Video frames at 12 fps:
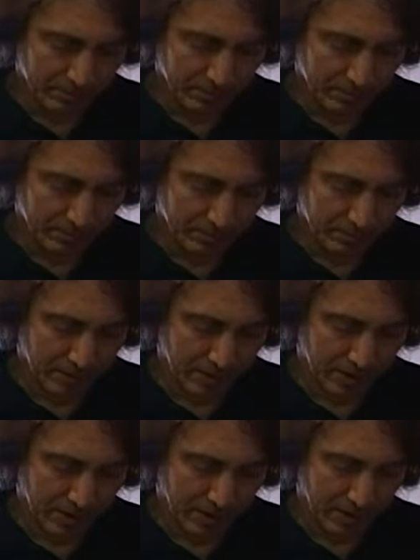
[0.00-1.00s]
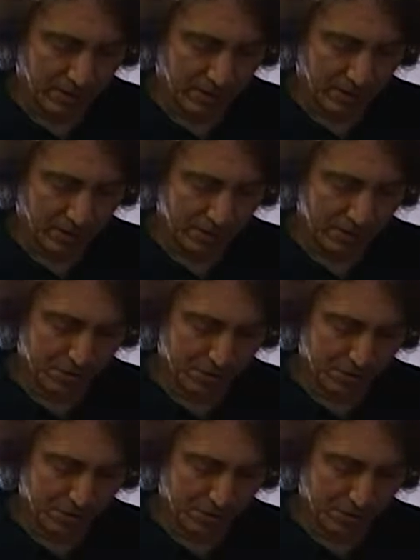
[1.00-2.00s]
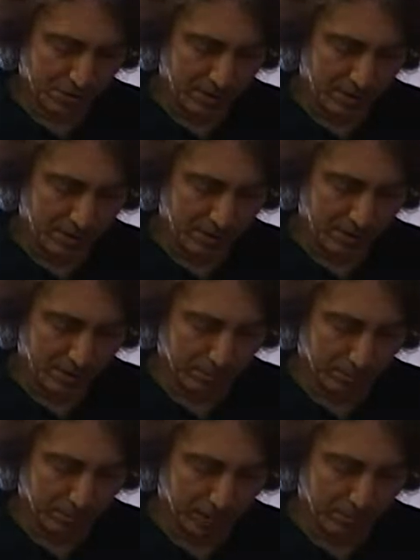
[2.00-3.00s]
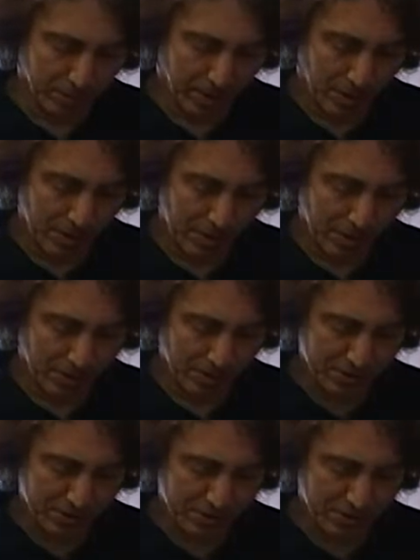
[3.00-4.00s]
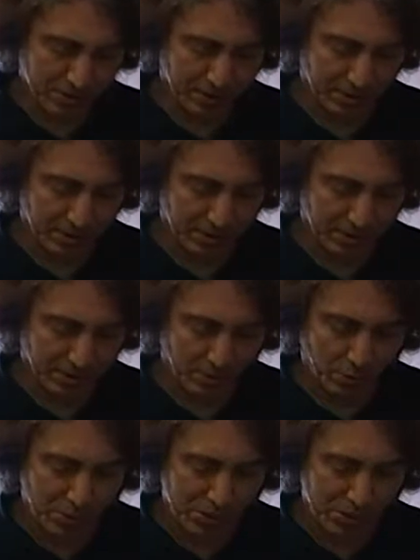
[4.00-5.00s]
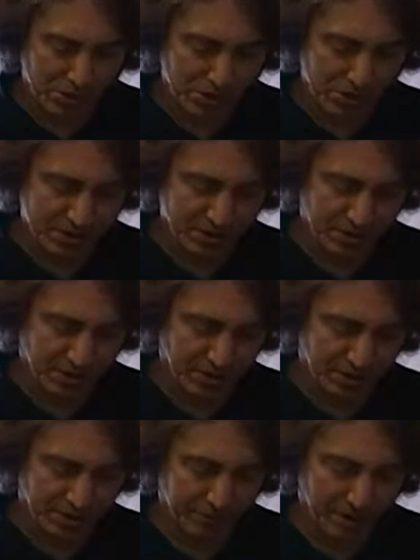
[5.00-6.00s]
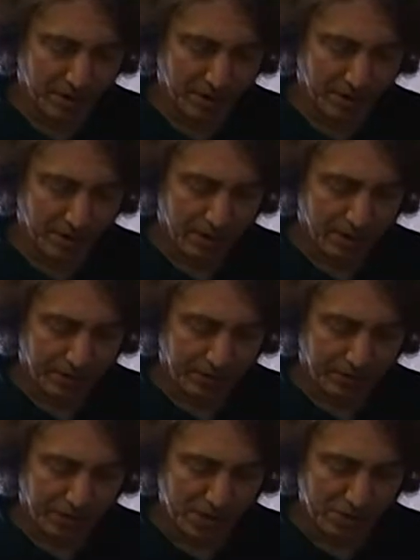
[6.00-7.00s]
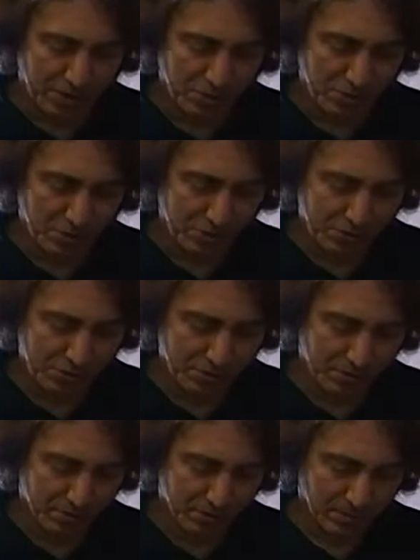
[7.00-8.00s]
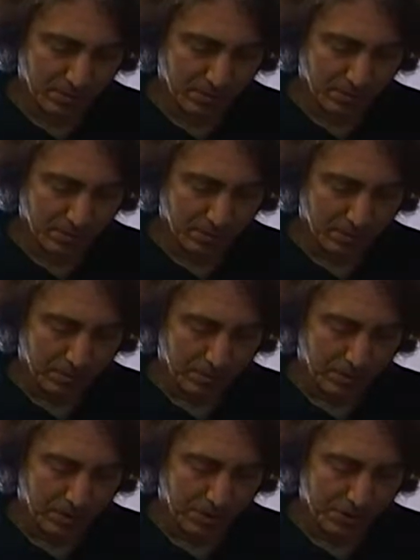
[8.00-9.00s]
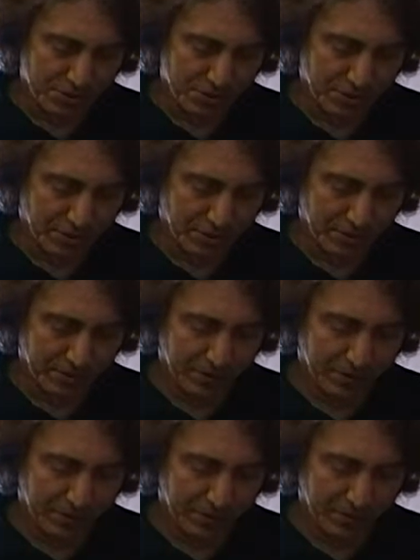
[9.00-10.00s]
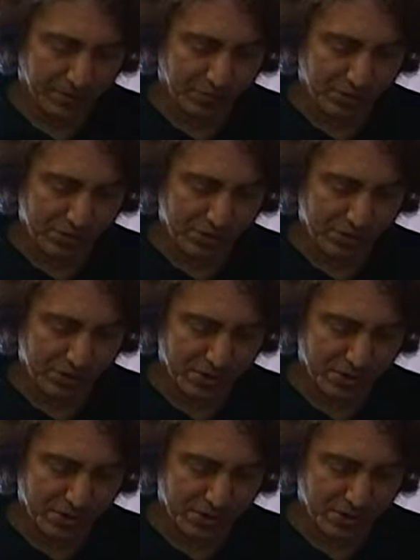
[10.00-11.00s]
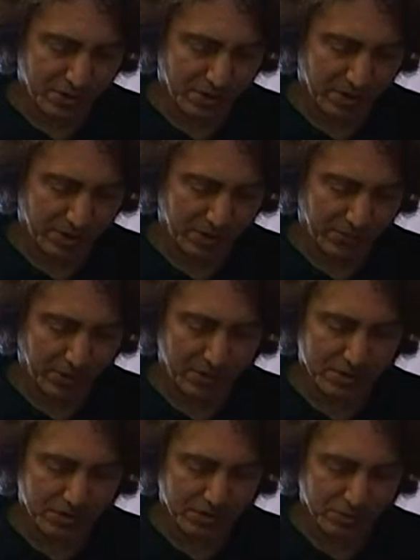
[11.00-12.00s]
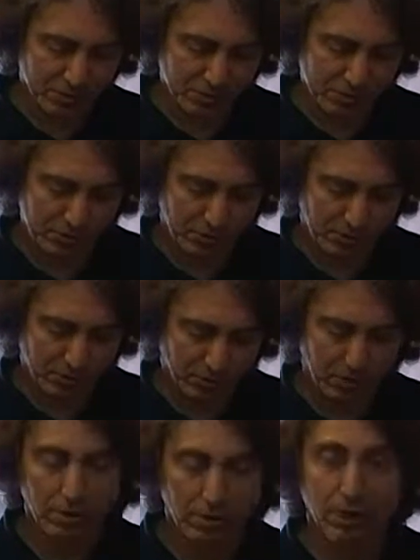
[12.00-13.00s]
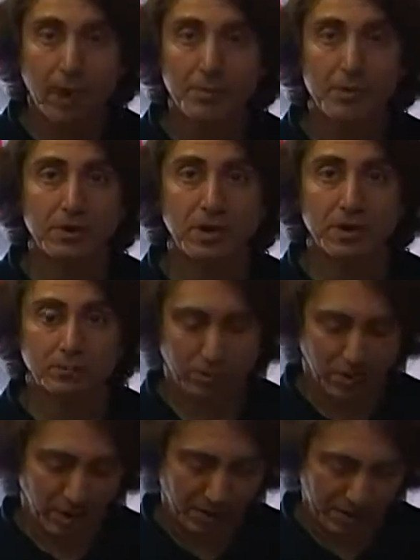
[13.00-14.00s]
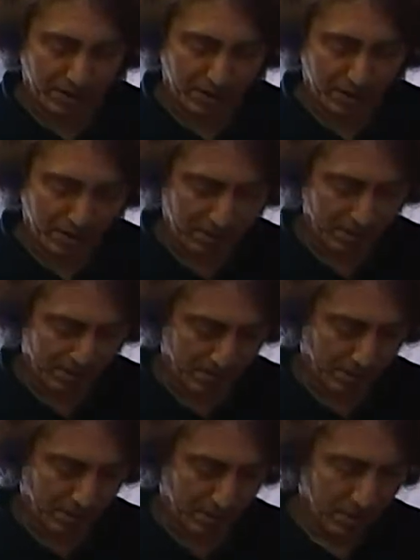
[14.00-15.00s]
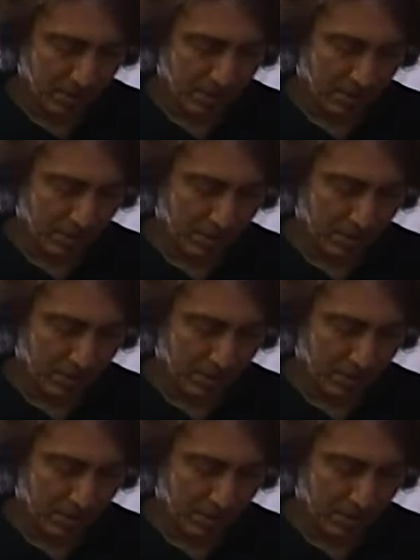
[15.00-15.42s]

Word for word: a Democrat. And and also the the the blonde bombshells, uh, the witches of Fox News, the conservative coven of witches on Fox News that all happen to have blonde hair, yeah.